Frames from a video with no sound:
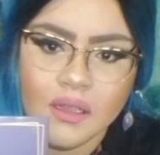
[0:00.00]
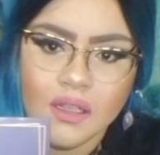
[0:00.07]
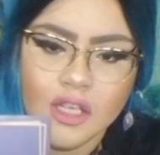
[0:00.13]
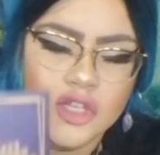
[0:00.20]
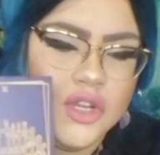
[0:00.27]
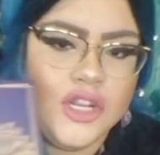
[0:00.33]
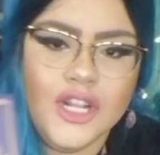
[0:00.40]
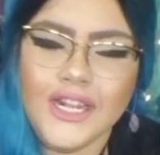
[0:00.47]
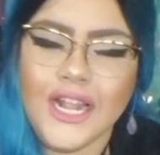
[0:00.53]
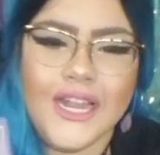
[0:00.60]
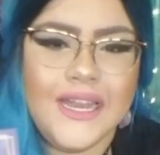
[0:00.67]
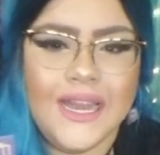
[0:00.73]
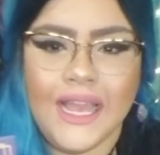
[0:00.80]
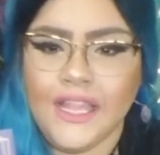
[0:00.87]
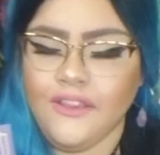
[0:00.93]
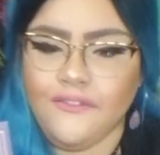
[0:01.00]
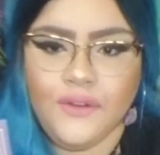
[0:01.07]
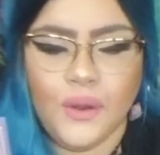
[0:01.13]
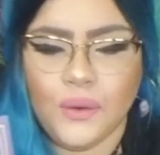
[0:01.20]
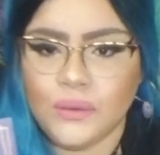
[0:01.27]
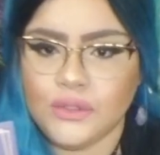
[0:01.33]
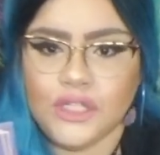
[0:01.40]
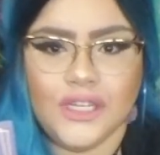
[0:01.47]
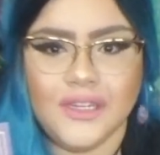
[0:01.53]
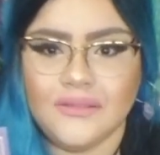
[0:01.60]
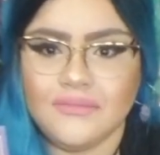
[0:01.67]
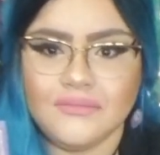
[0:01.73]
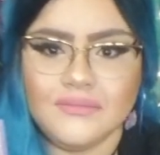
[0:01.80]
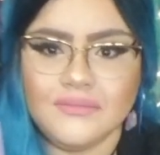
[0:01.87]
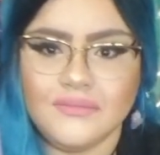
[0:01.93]
you're not a knife holder.
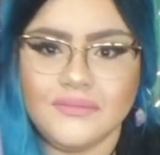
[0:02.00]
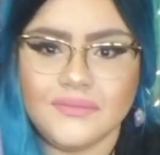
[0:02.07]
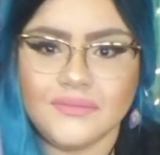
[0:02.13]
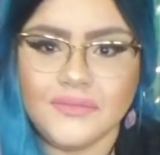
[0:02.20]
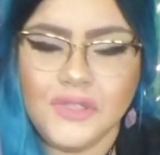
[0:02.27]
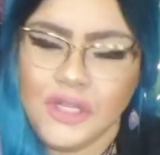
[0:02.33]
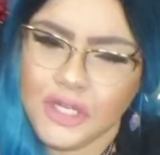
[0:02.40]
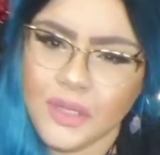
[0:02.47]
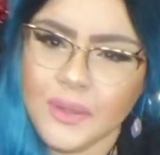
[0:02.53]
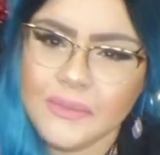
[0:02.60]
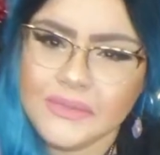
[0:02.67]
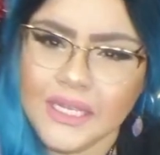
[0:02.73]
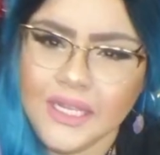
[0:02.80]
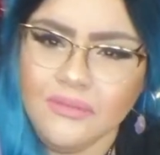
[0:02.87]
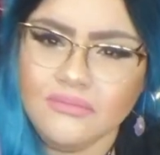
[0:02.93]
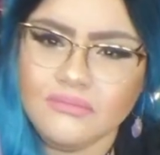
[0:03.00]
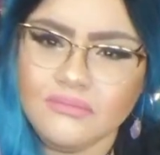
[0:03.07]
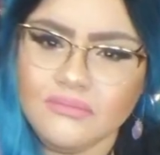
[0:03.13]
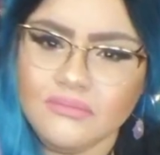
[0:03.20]
You know what I'm saying?